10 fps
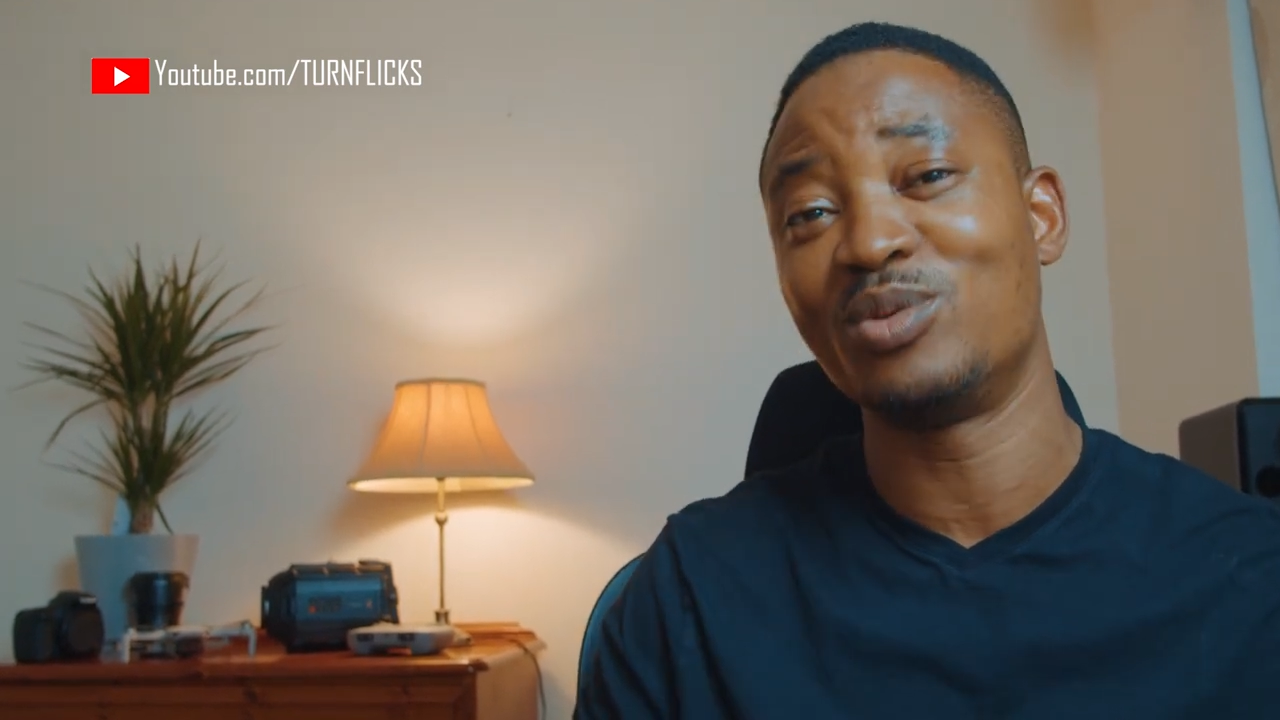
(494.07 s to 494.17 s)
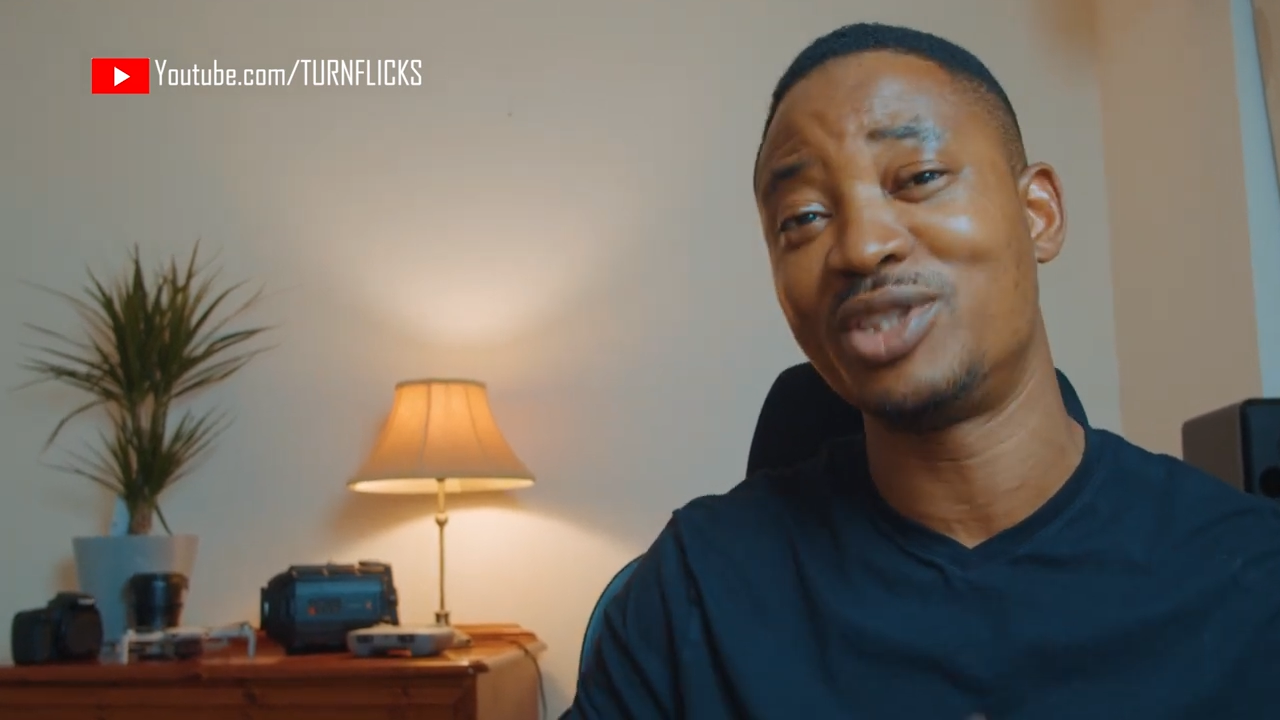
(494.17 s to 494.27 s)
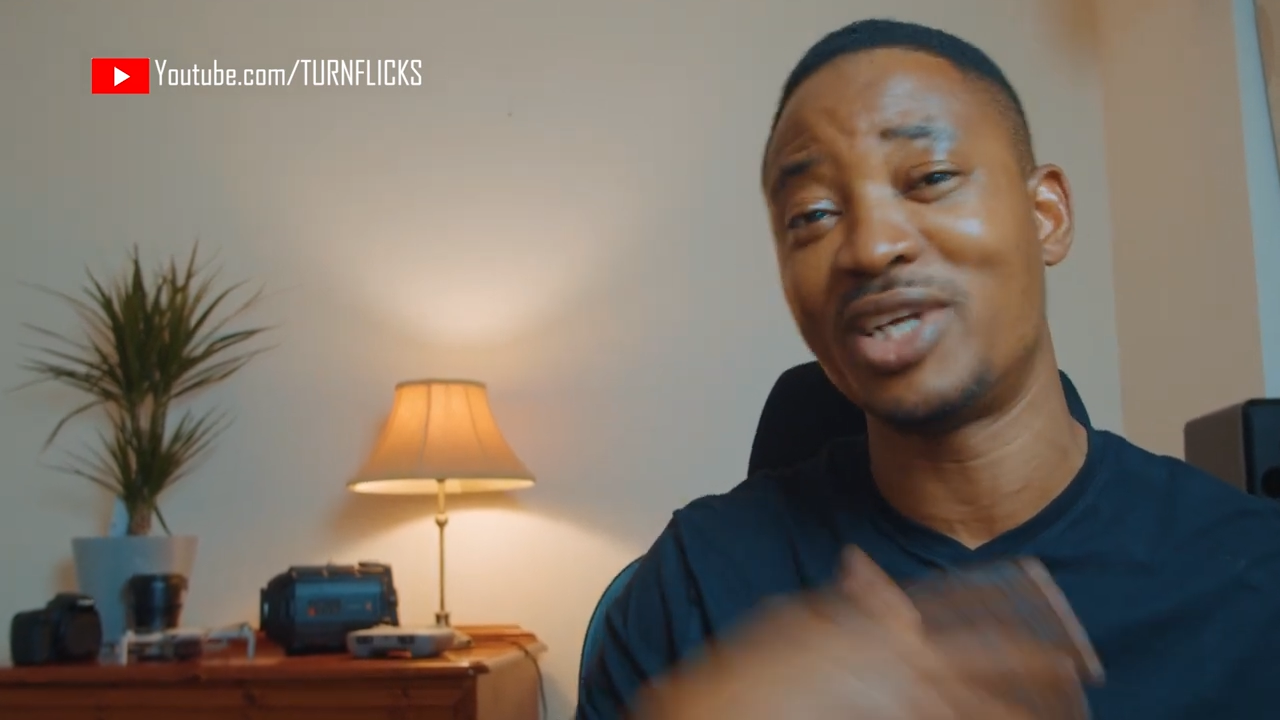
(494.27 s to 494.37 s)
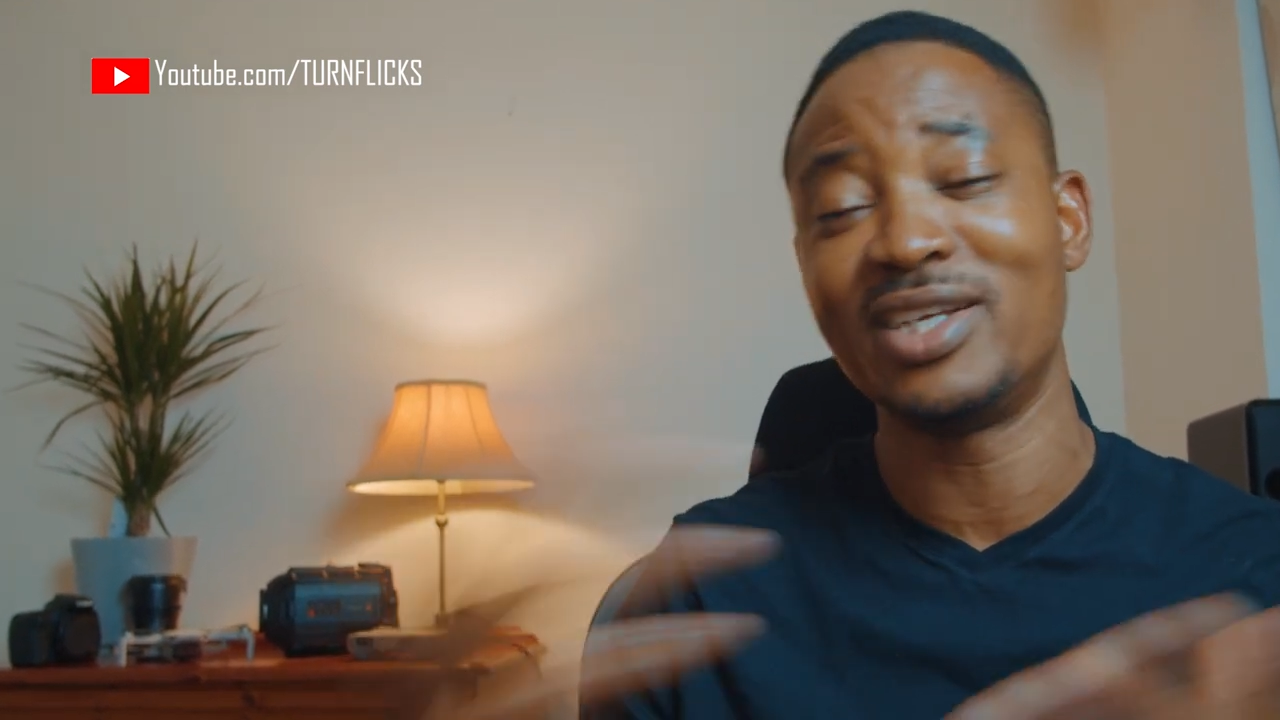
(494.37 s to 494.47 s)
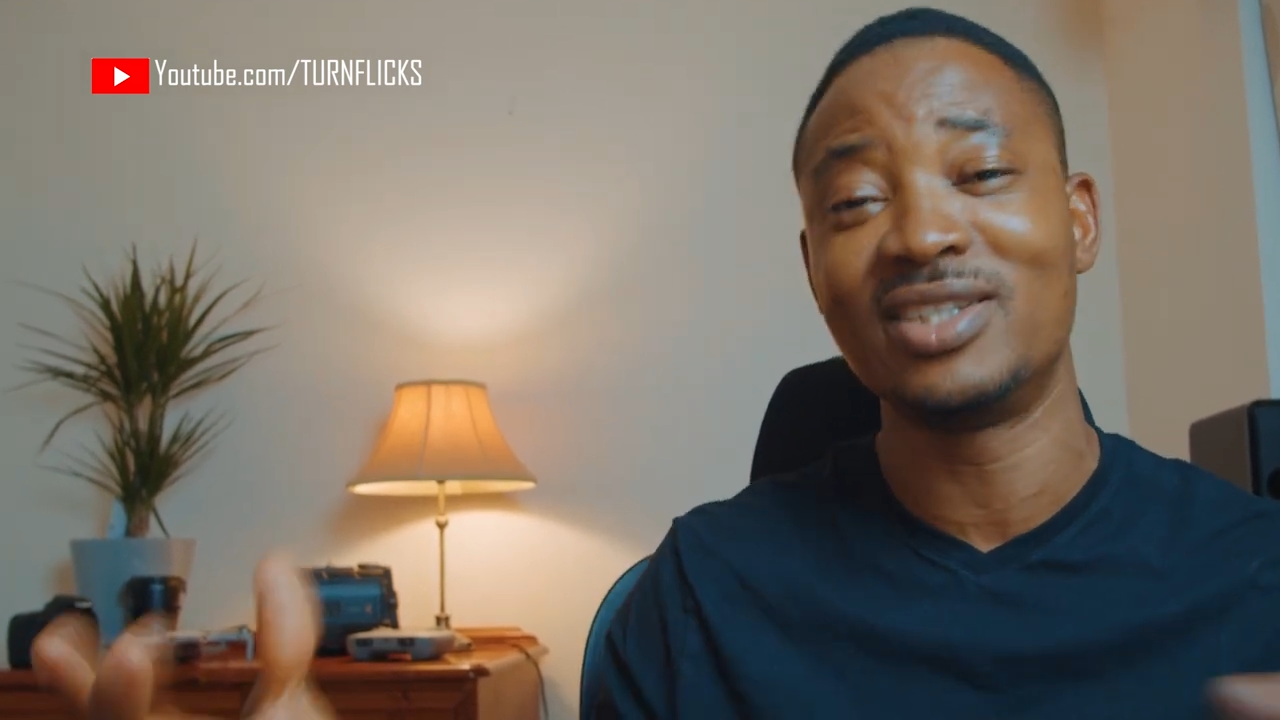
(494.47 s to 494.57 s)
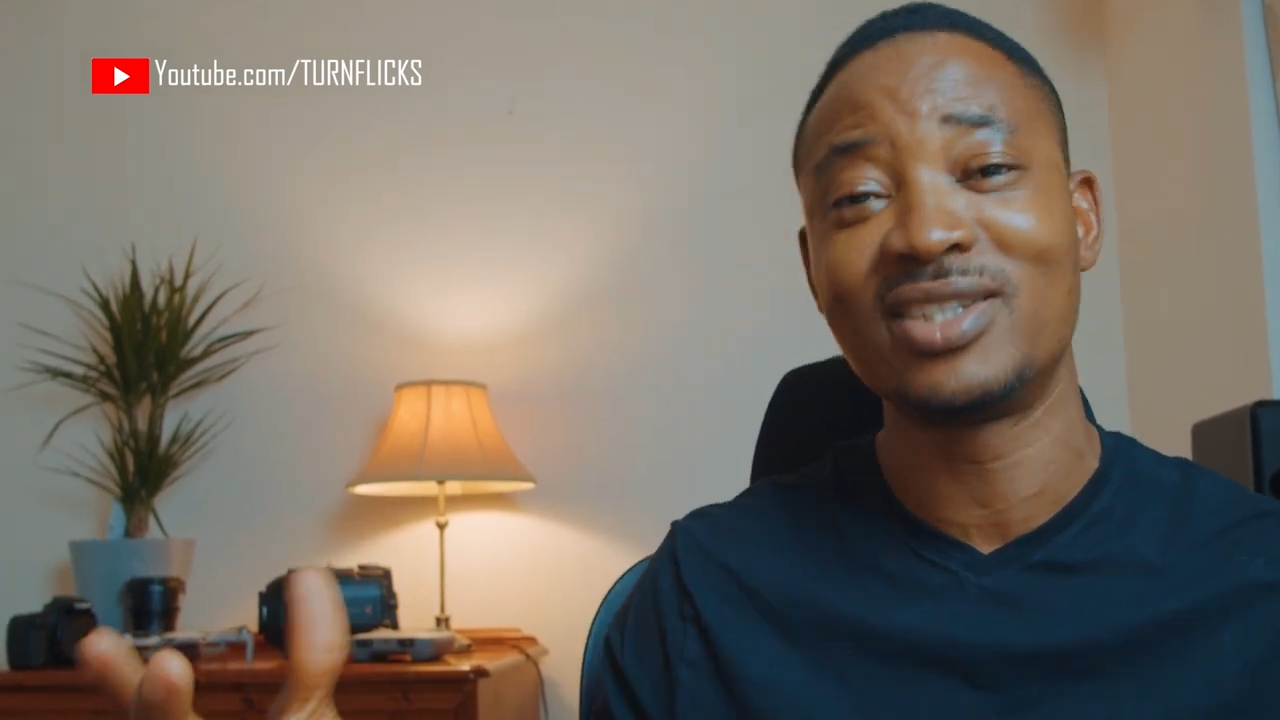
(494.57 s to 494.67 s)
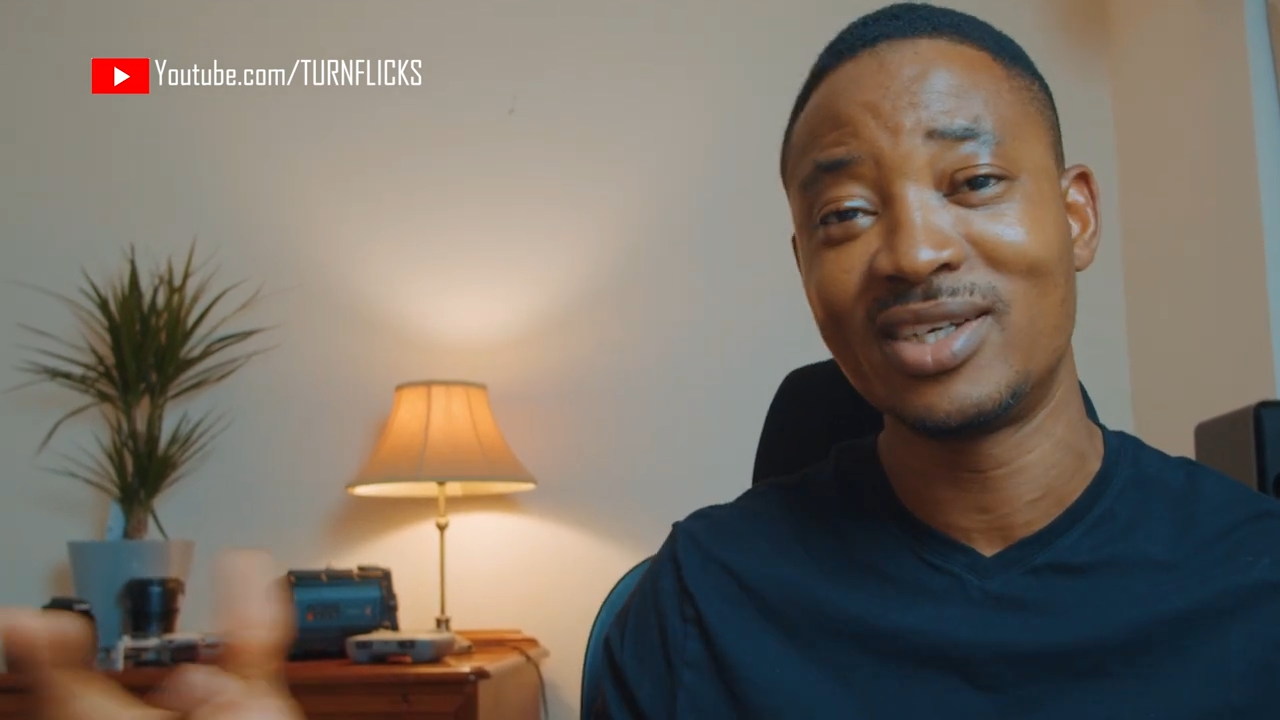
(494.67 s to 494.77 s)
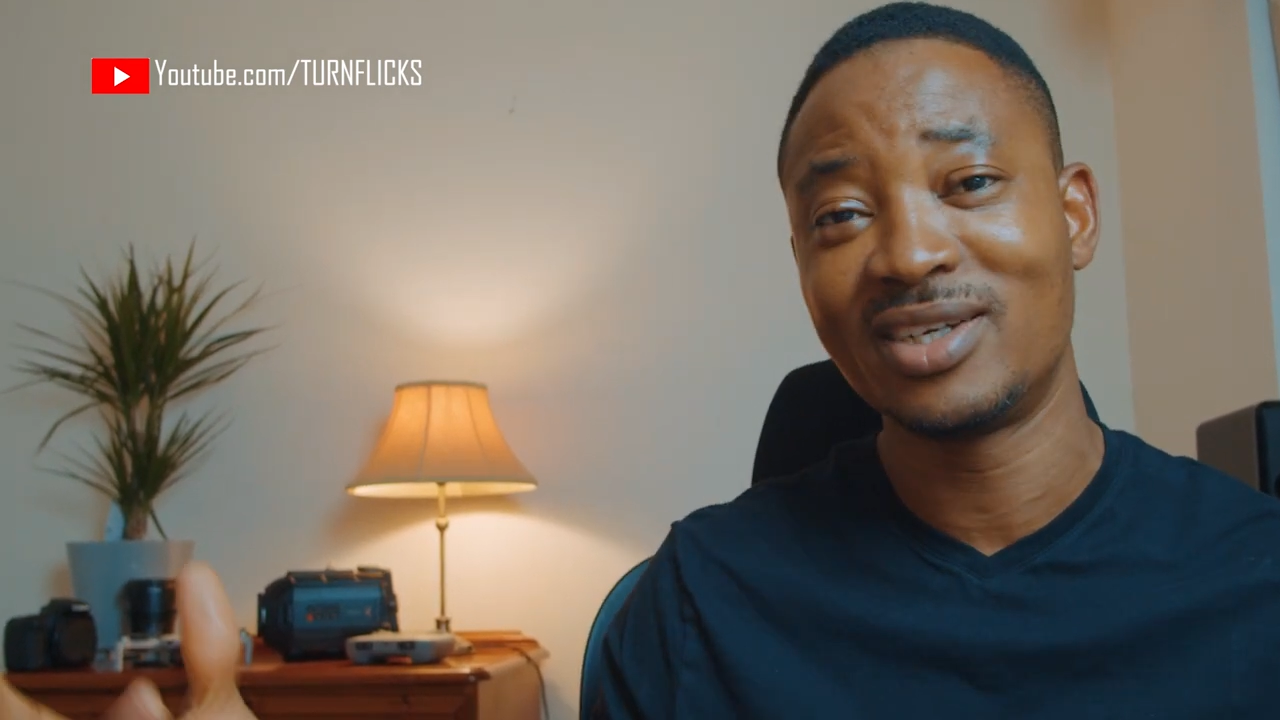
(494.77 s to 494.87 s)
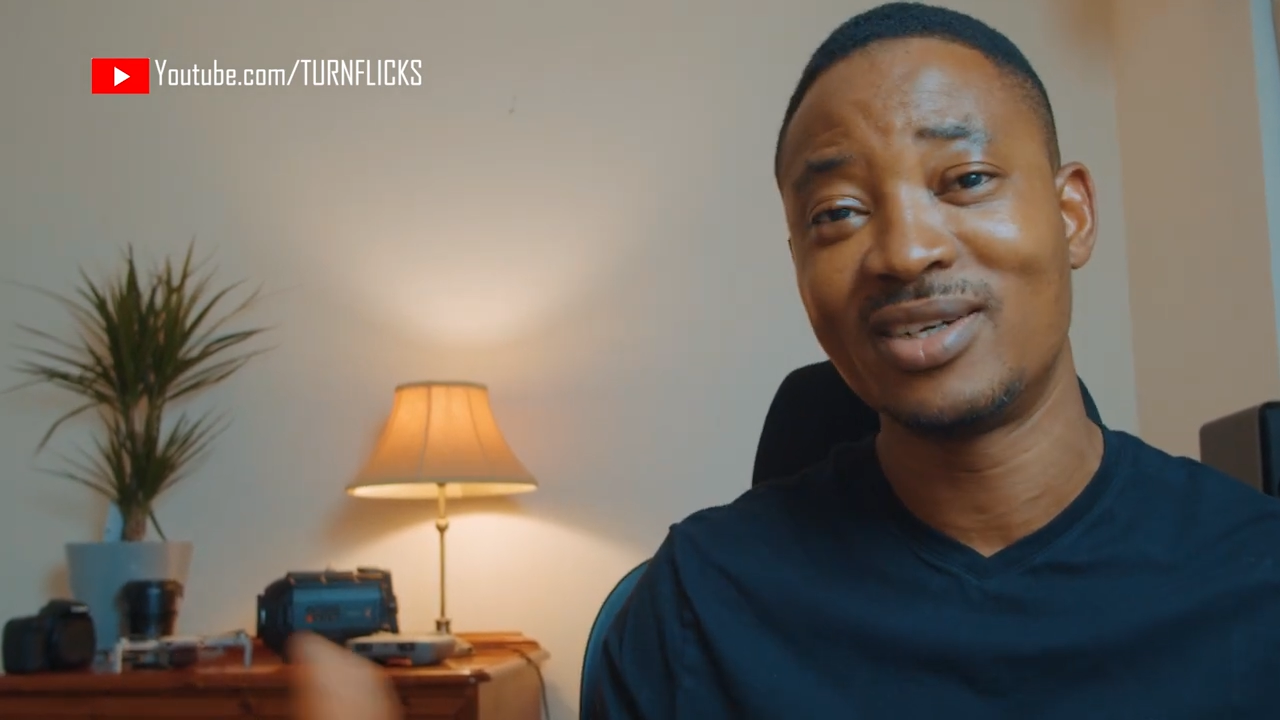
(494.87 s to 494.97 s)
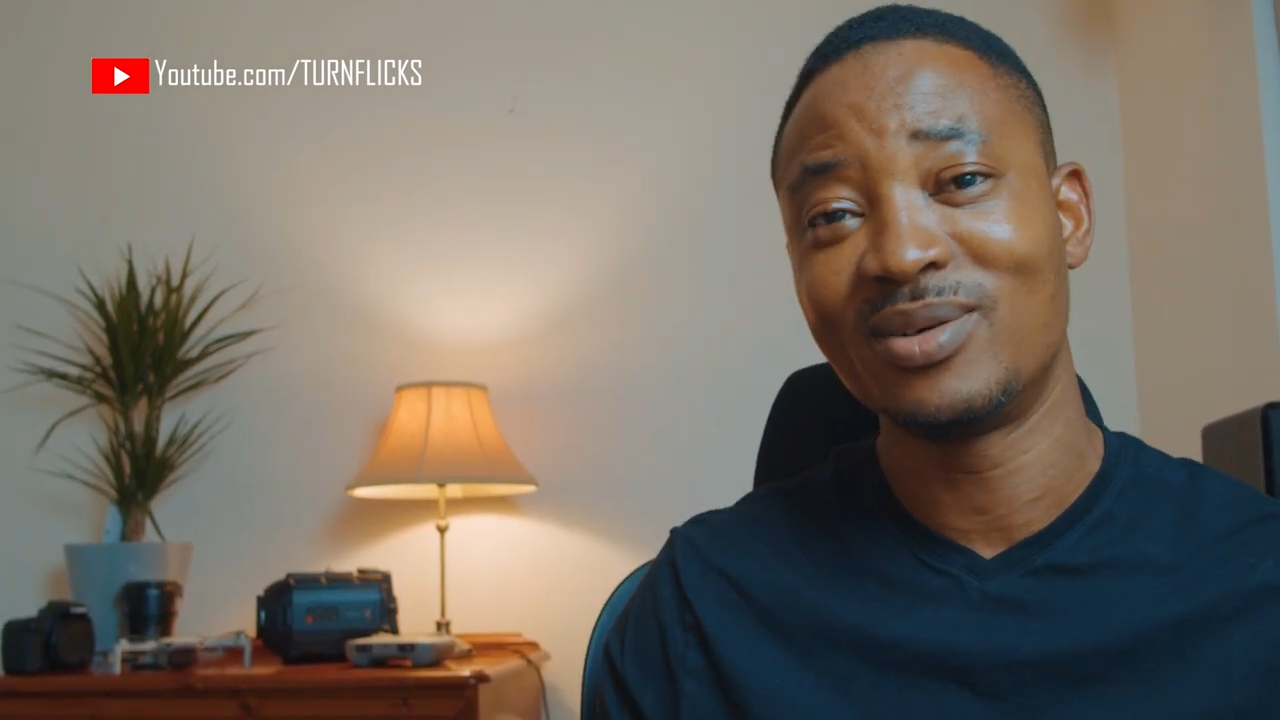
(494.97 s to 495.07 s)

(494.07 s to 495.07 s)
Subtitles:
we'll change